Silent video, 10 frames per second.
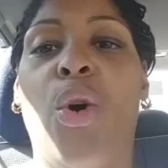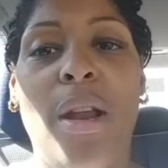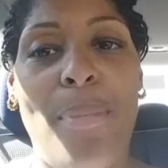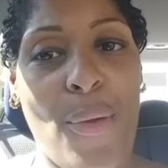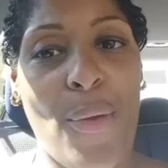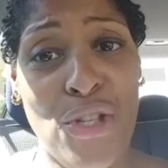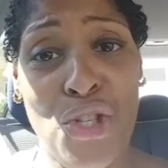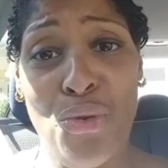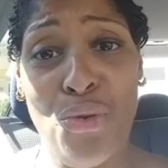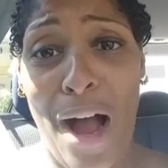knowing about
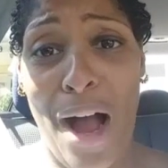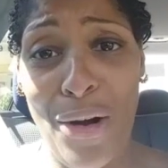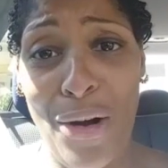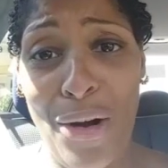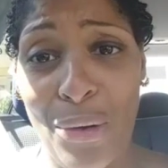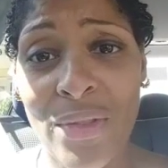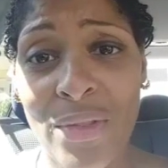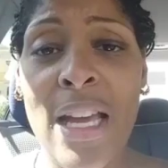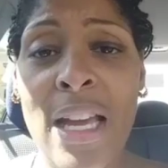the struggle,